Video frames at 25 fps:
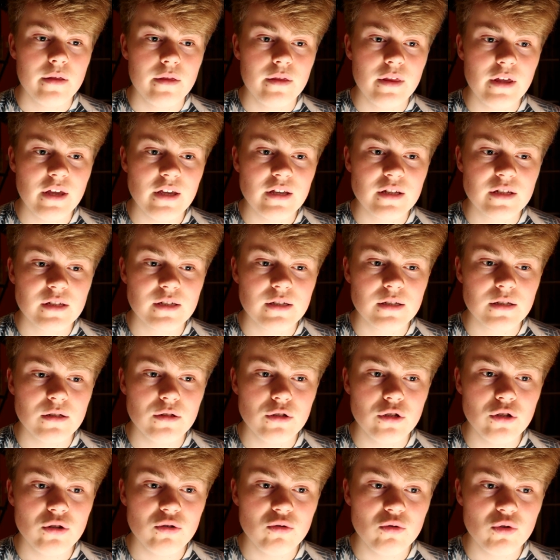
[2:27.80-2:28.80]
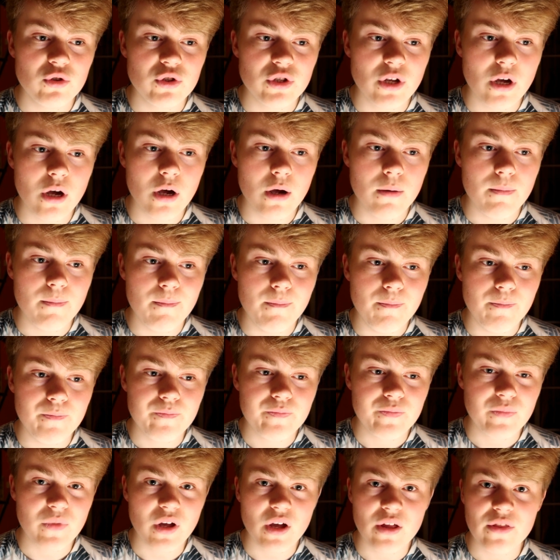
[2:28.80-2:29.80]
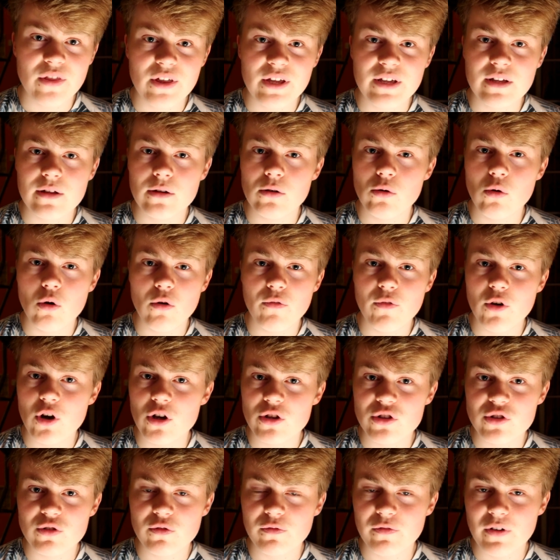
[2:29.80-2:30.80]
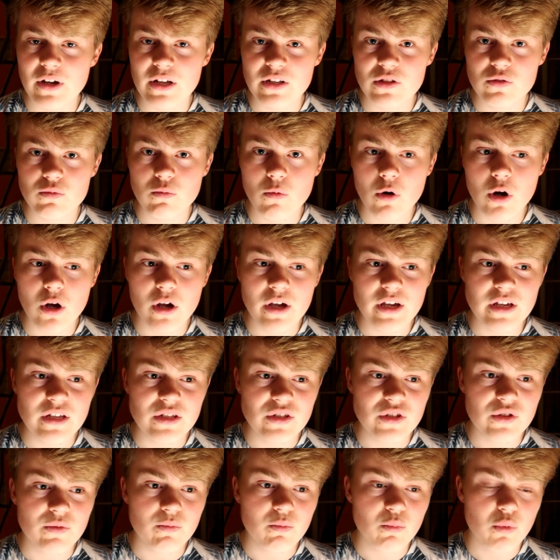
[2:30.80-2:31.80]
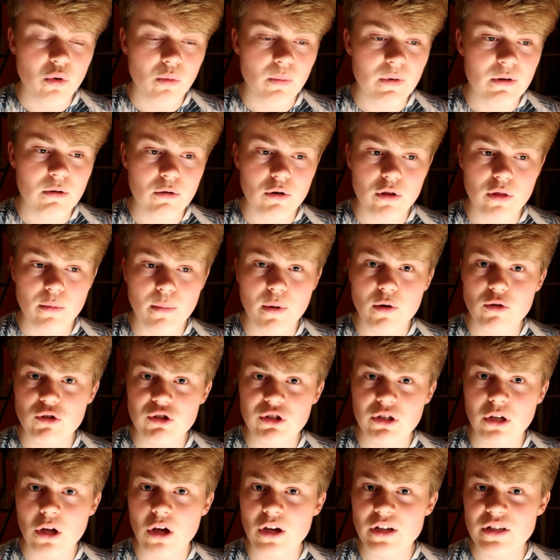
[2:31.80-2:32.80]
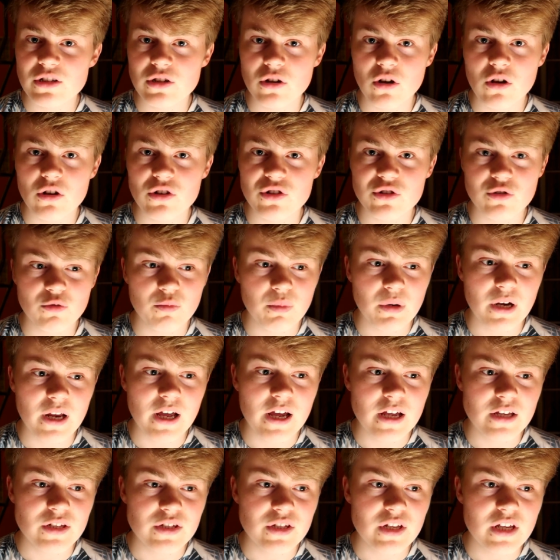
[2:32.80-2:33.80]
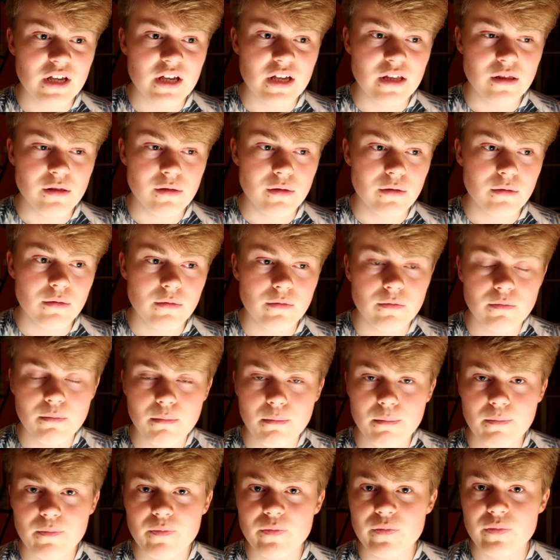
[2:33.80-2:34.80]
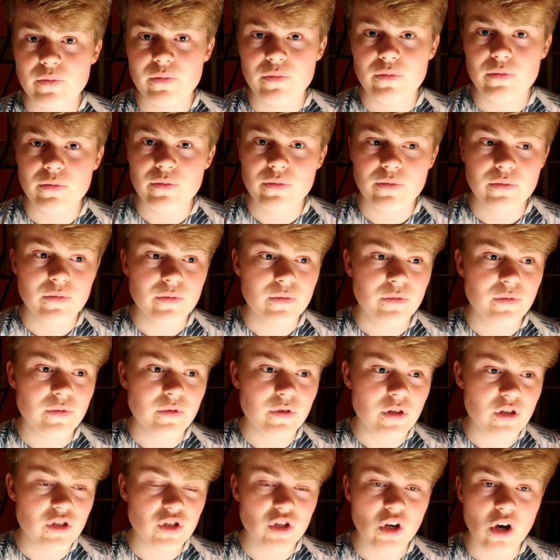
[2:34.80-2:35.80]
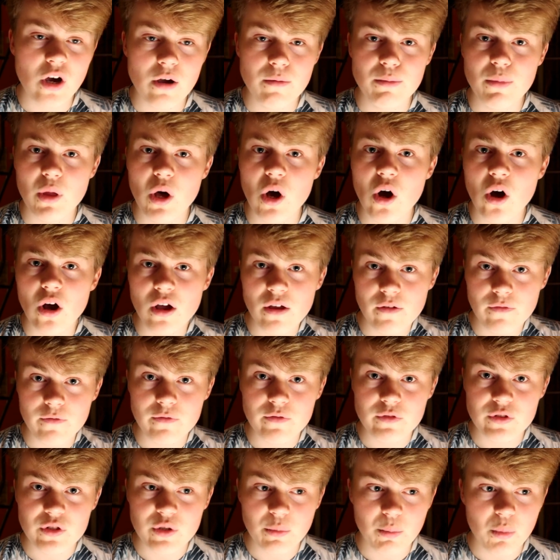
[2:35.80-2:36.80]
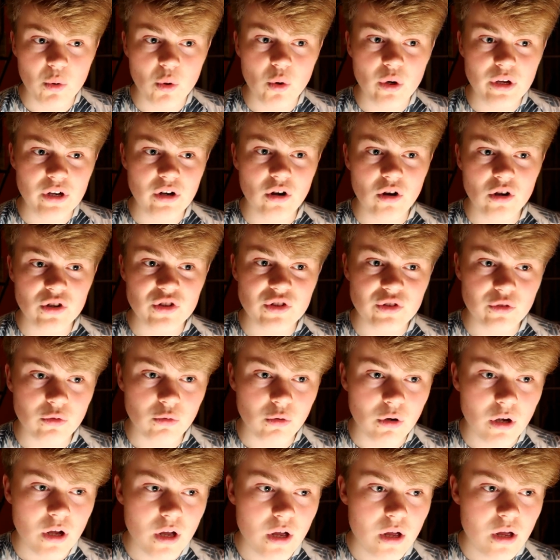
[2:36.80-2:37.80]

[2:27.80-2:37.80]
this news. I think a lot of Arsenal fans were. He's probably one of the most liked Arsenal players in the time that I've supported Arsenal,